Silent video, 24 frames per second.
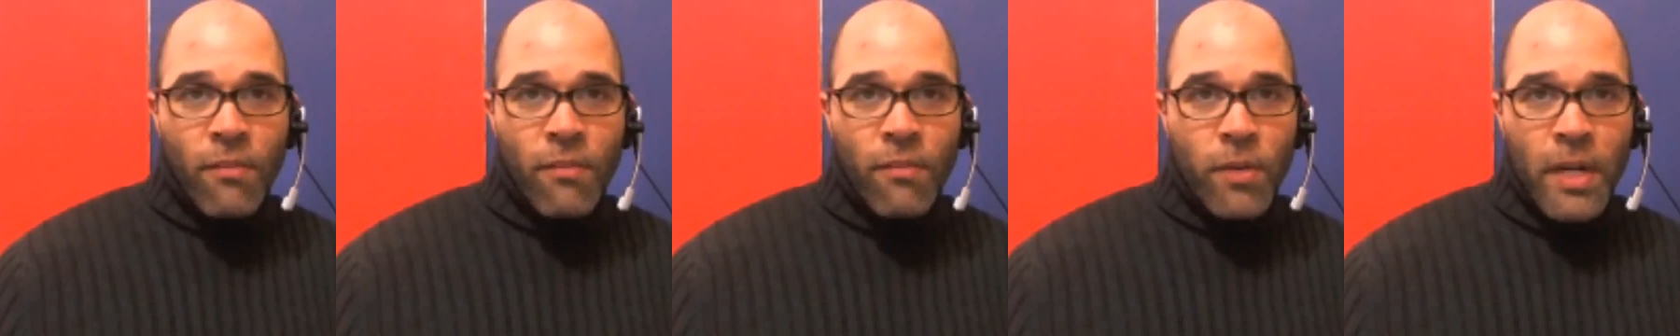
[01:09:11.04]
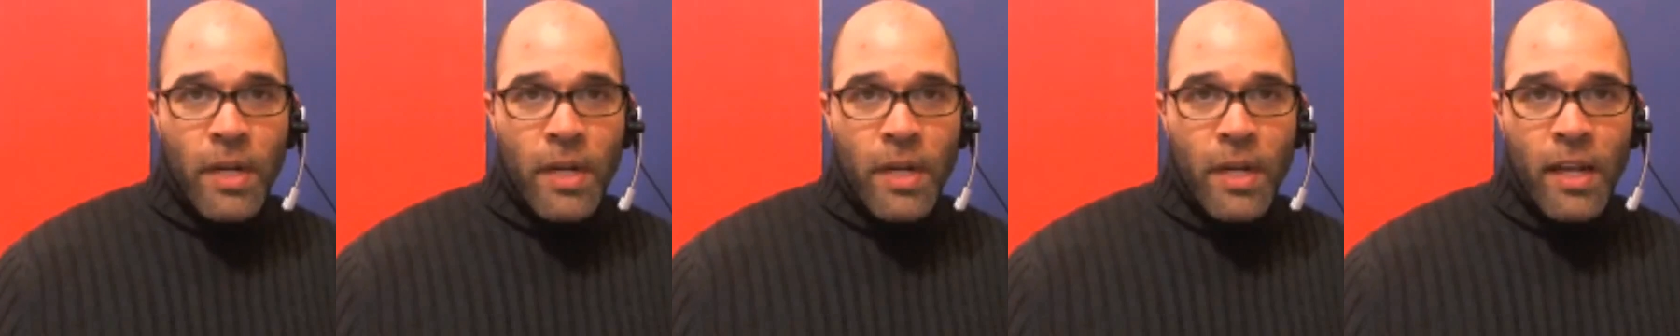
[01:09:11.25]

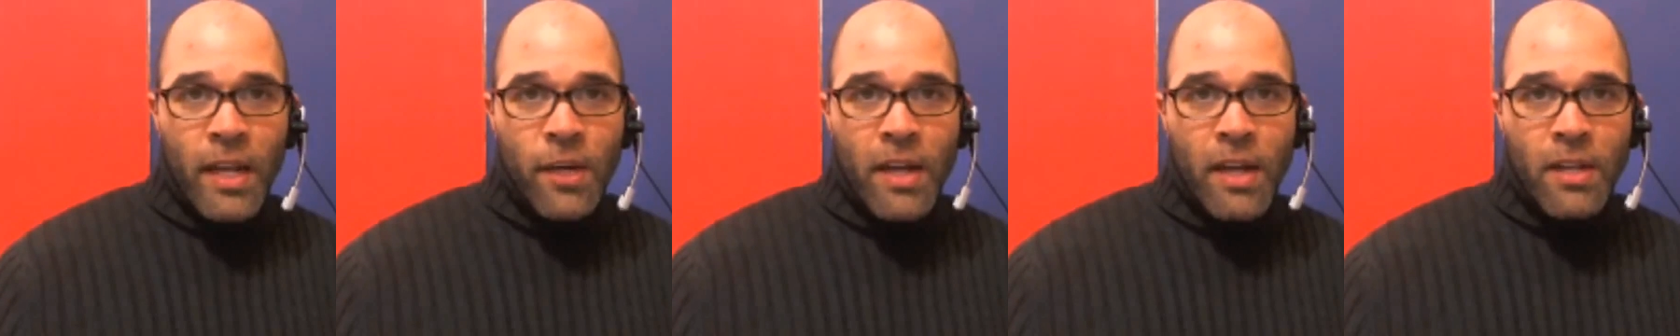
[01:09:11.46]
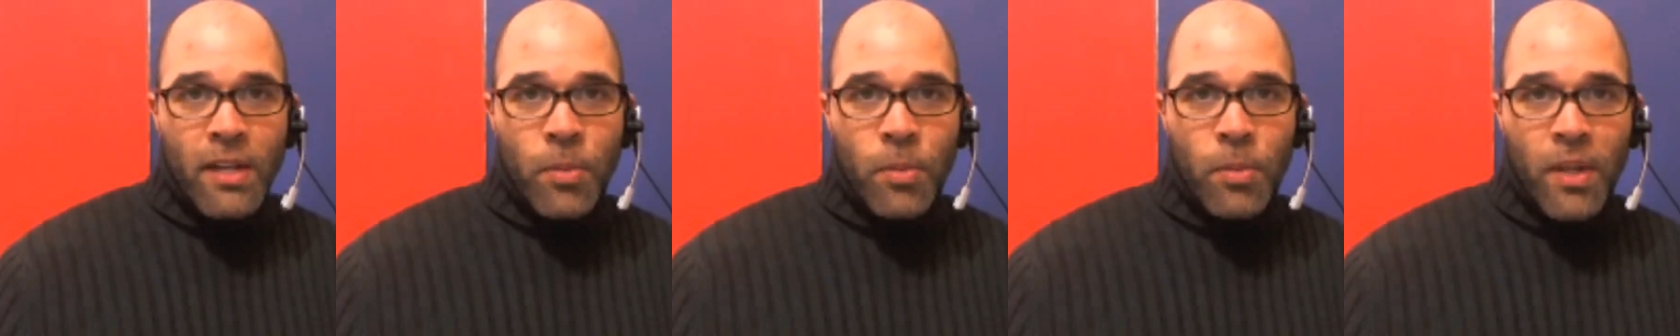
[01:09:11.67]
get
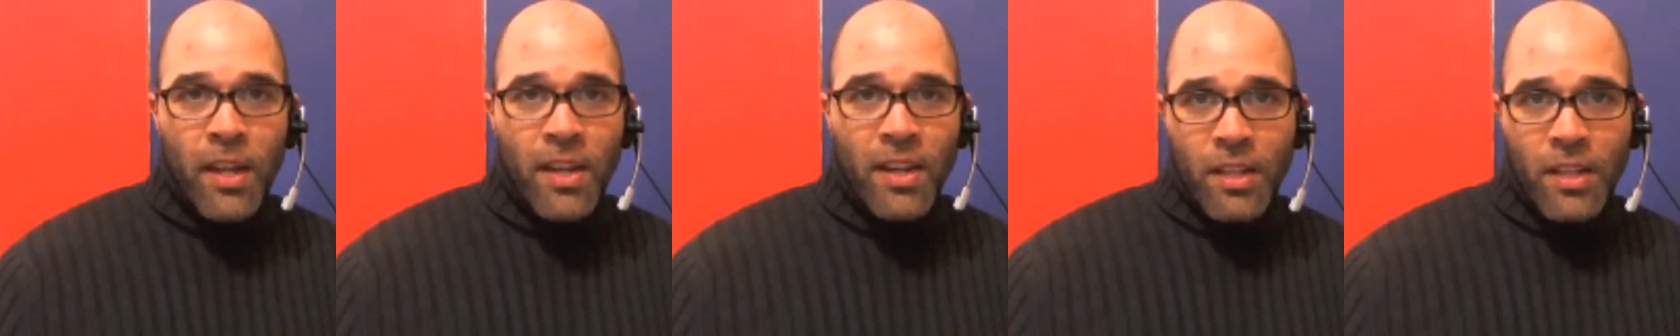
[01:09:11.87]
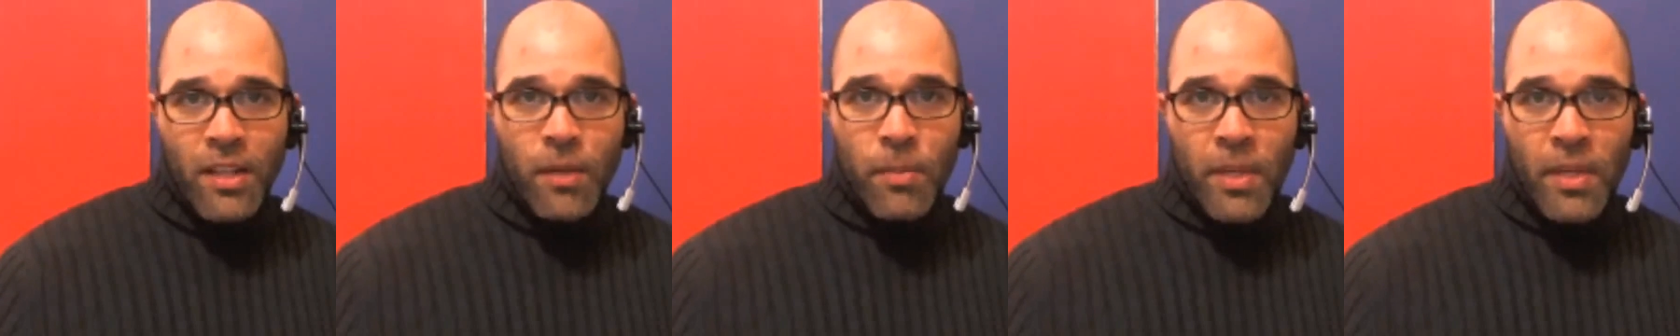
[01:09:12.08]
around to
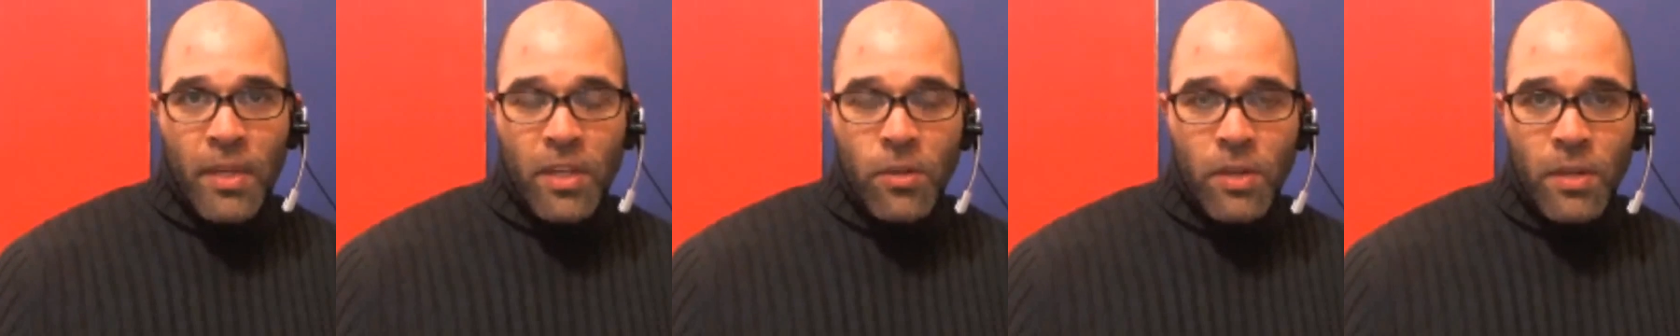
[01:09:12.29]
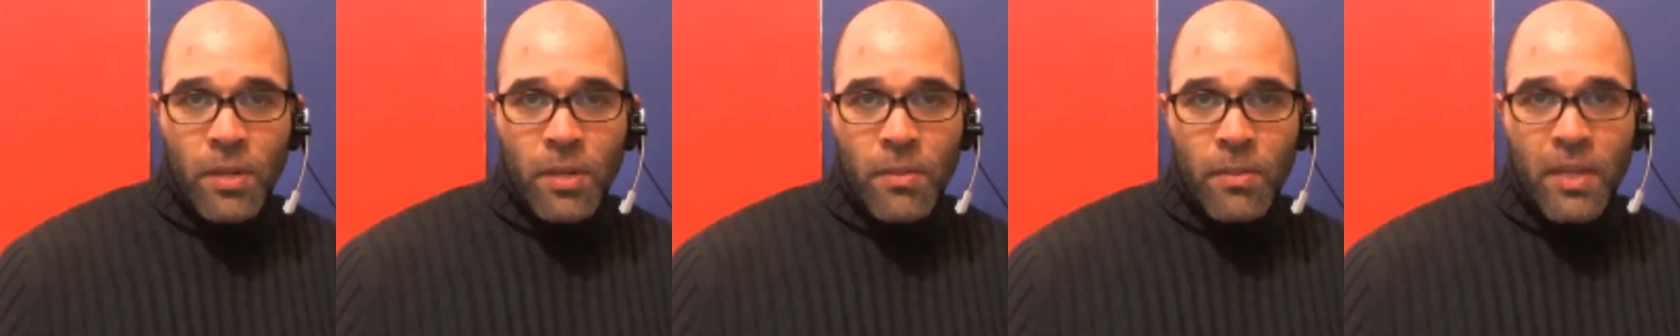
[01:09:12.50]
playing them, and
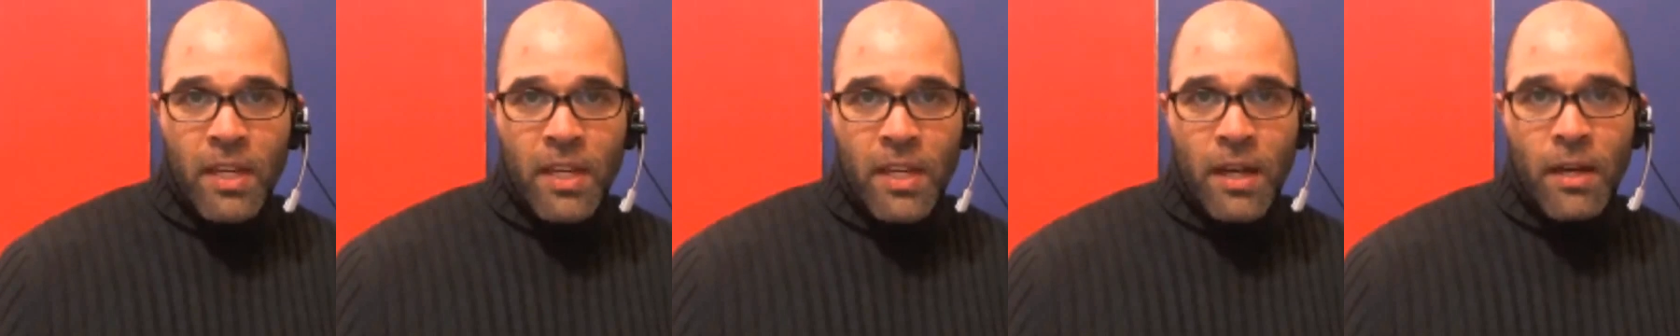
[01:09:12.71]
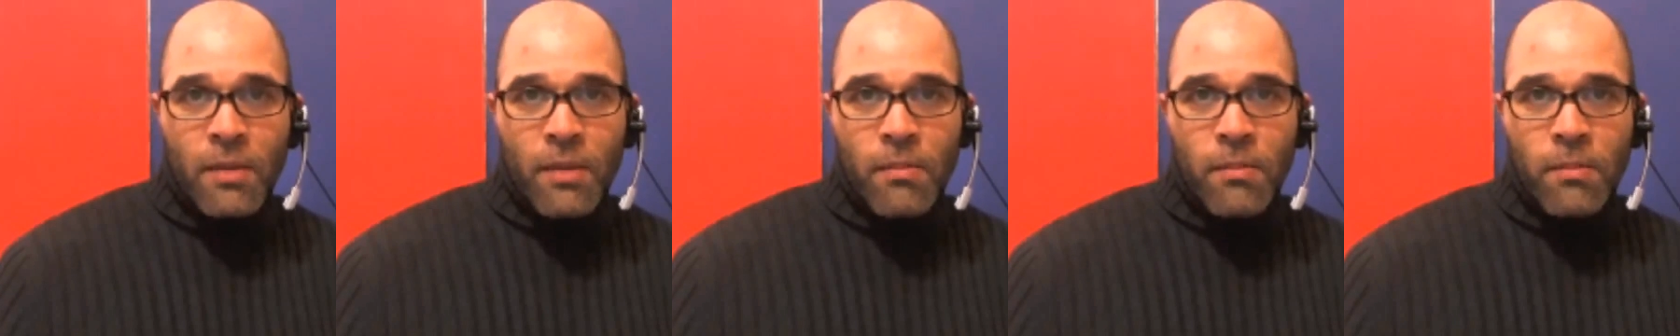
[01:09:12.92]
you could
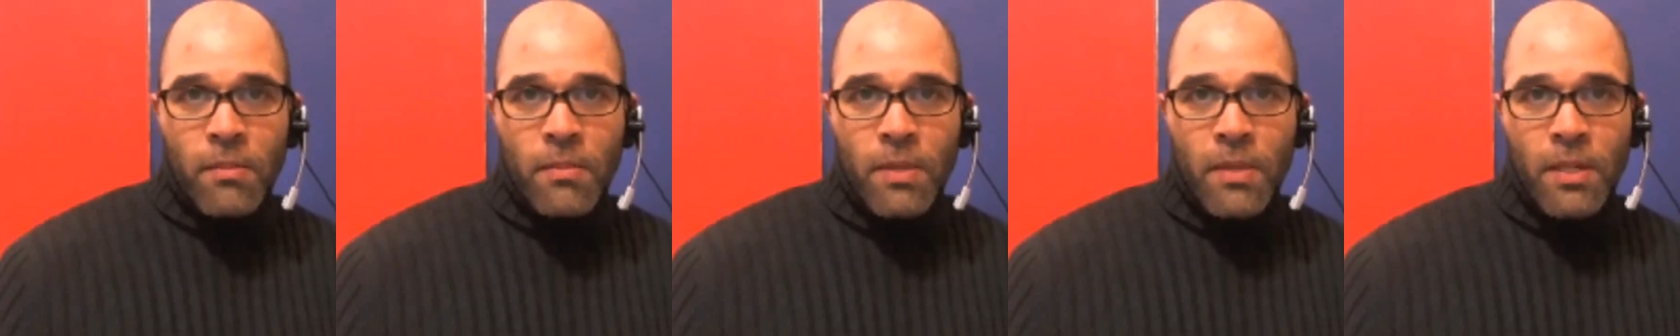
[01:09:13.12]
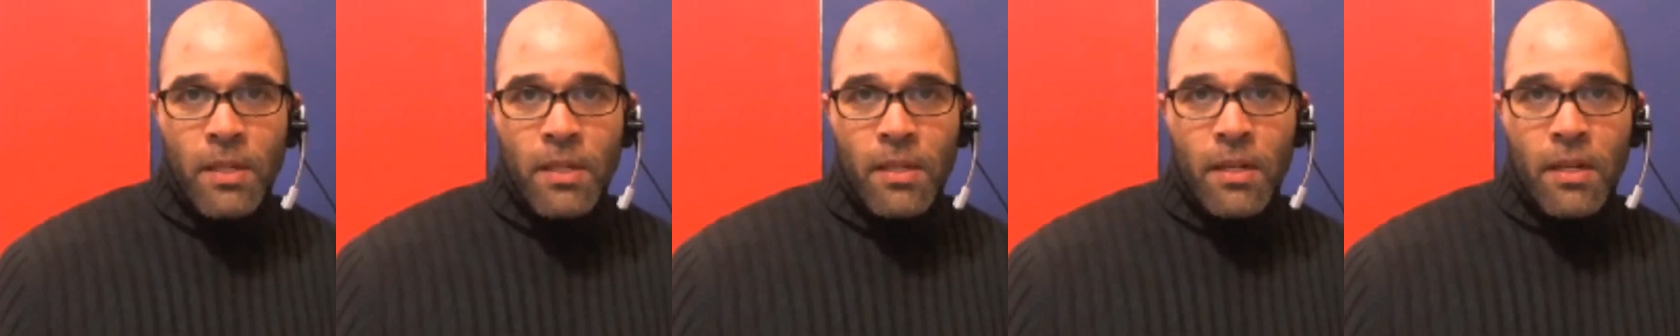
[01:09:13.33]
become
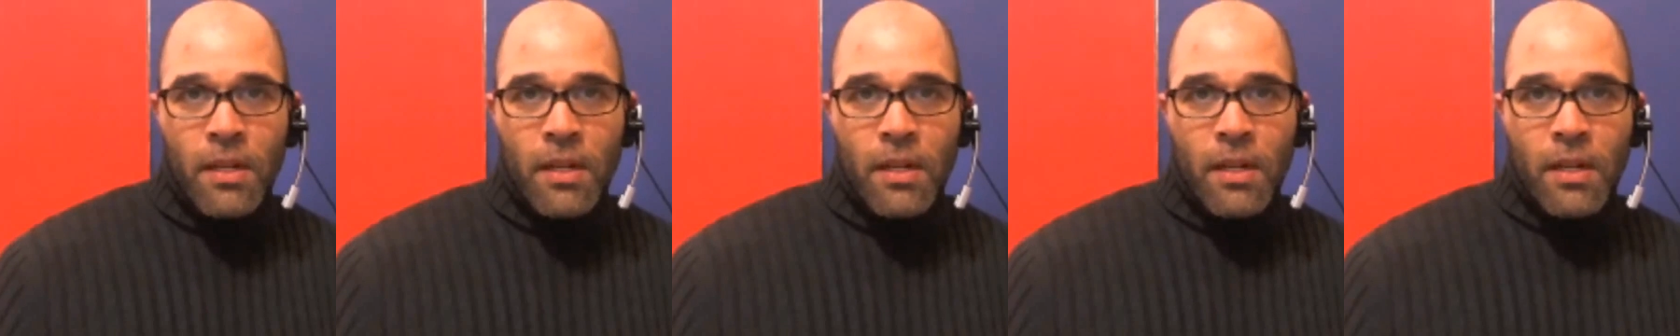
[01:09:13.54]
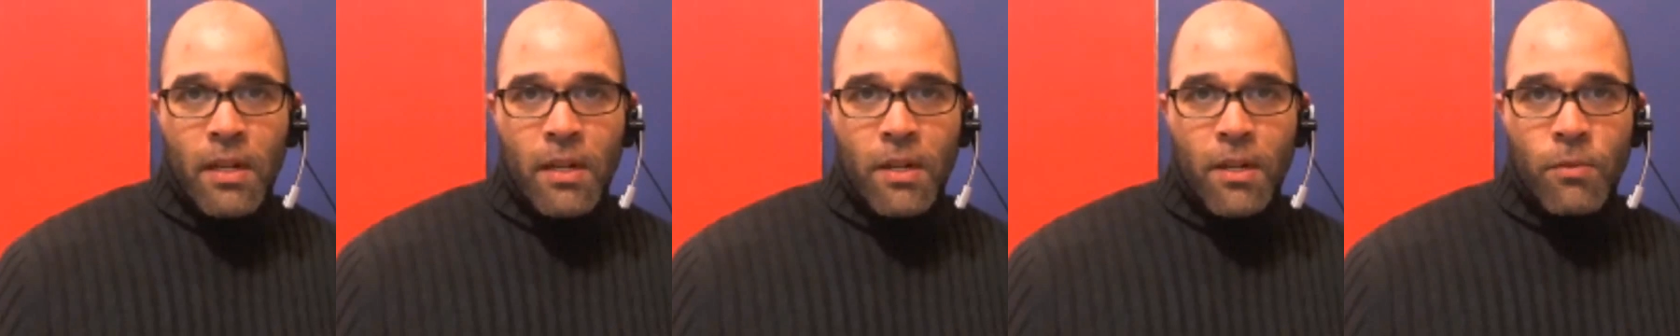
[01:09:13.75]

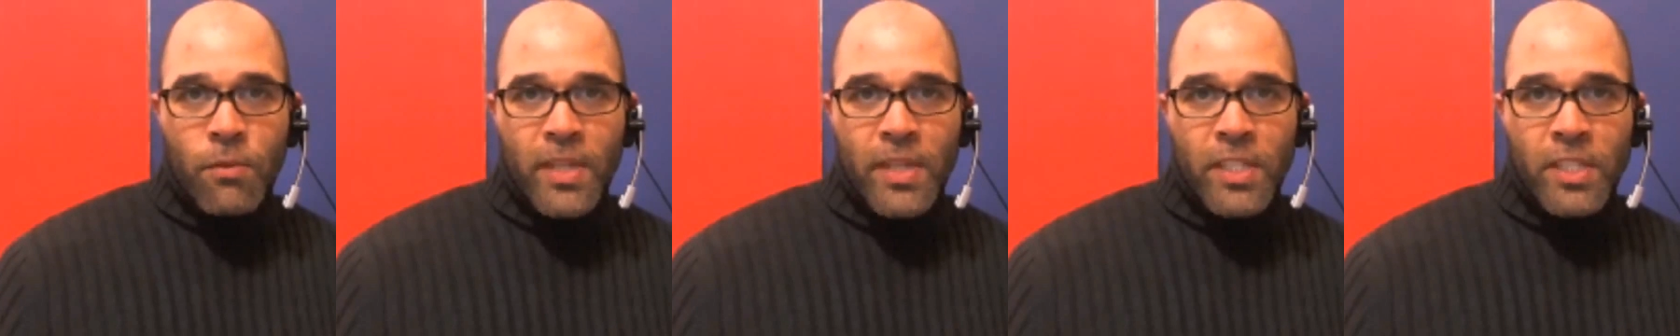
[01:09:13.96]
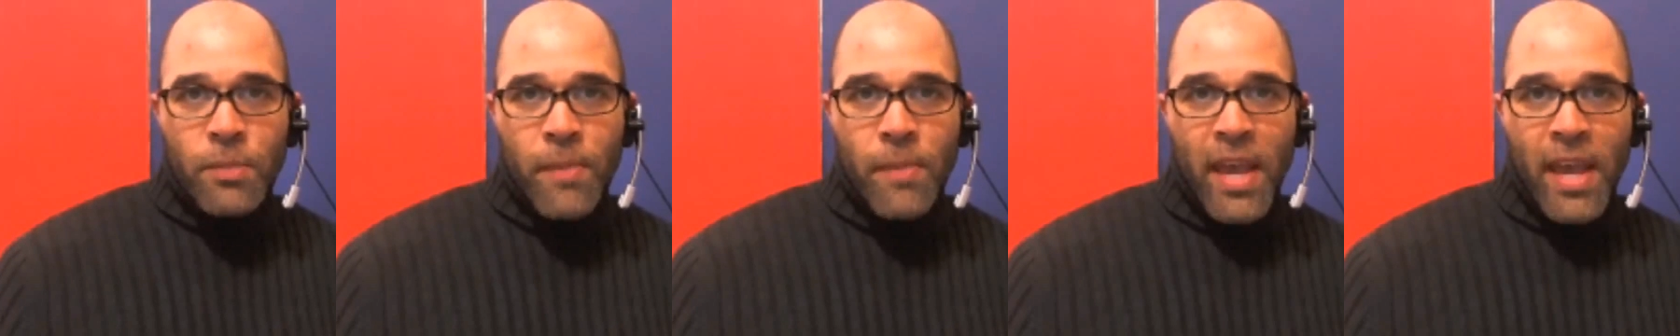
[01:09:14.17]
a
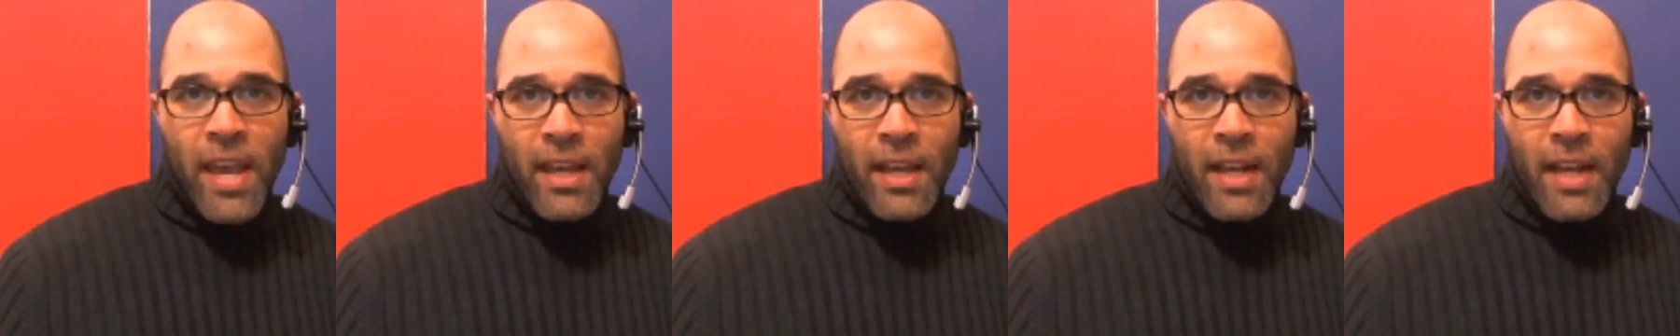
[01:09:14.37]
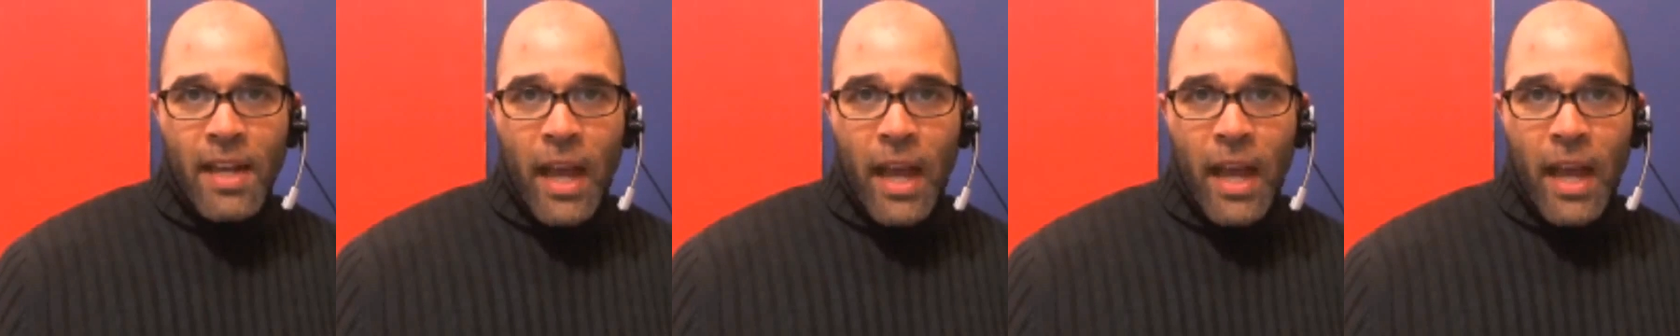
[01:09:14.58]
rich man.